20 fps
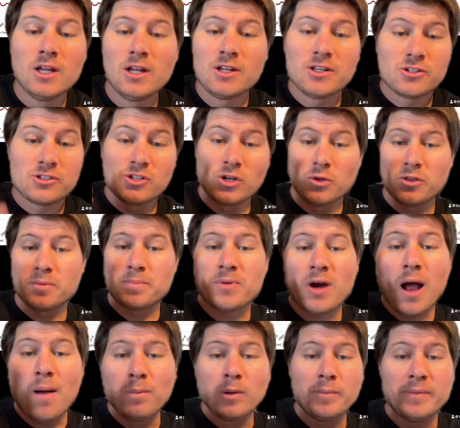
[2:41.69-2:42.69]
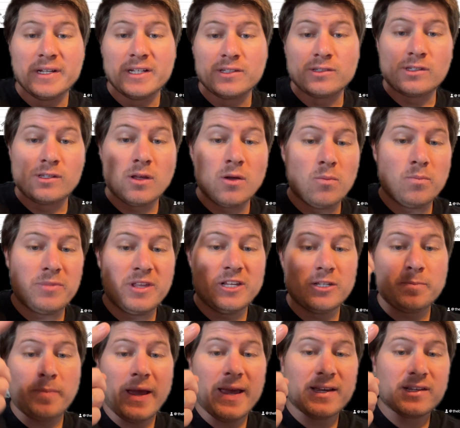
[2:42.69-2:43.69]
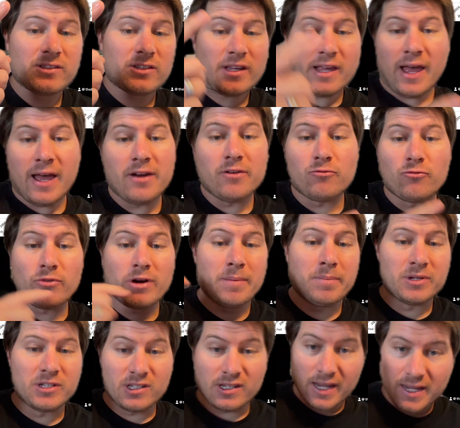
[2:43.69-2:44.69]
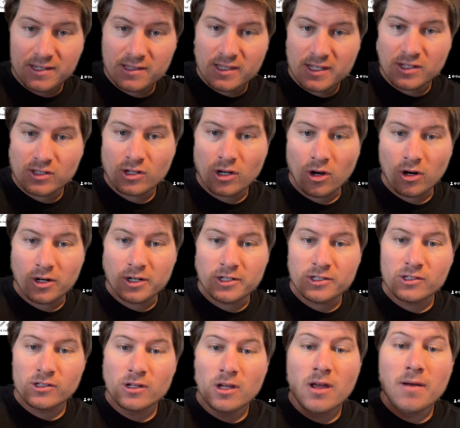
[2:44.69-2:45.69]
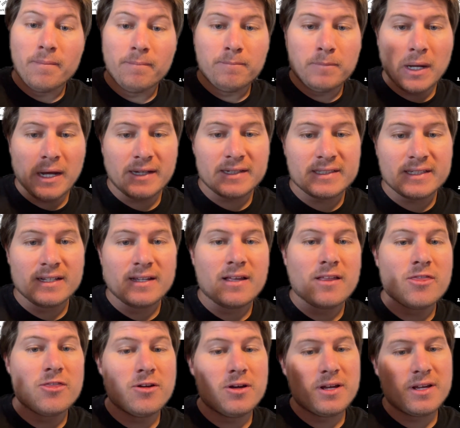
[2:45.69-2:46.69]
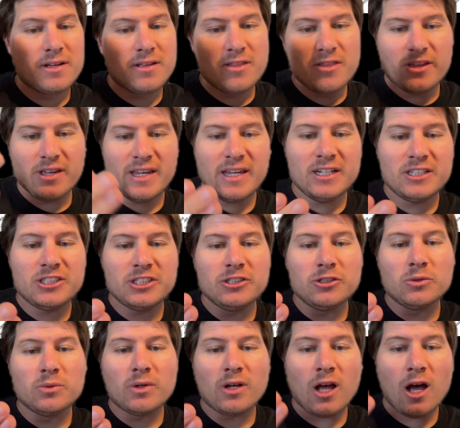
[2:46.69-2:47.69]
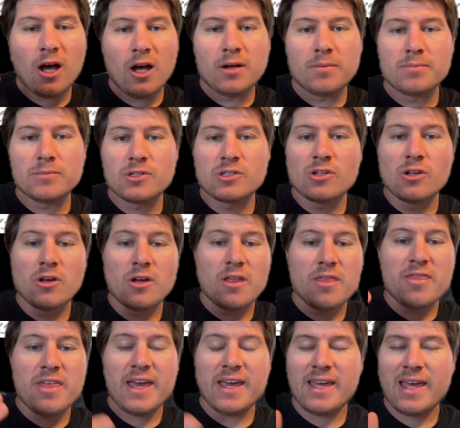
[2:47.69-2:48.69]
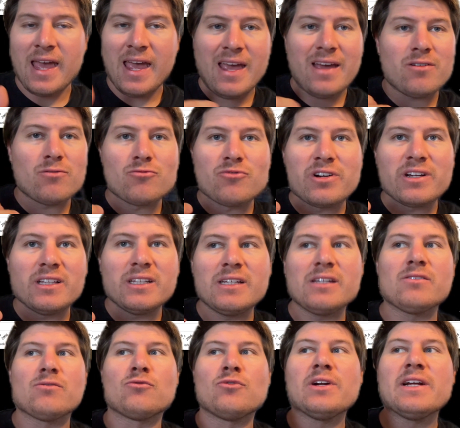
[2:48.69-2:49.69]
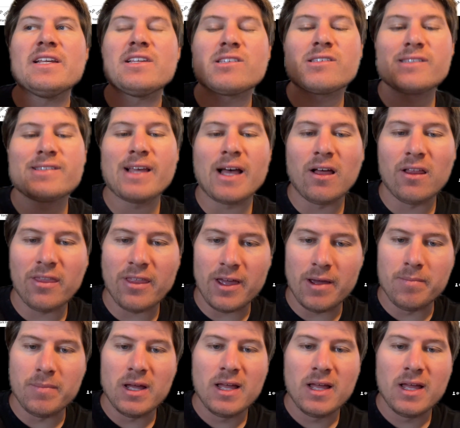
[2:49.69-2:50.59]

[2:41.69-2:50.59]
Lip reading: So the problem is these banks can repossess these cars, but the issue comes, they can't really resell them.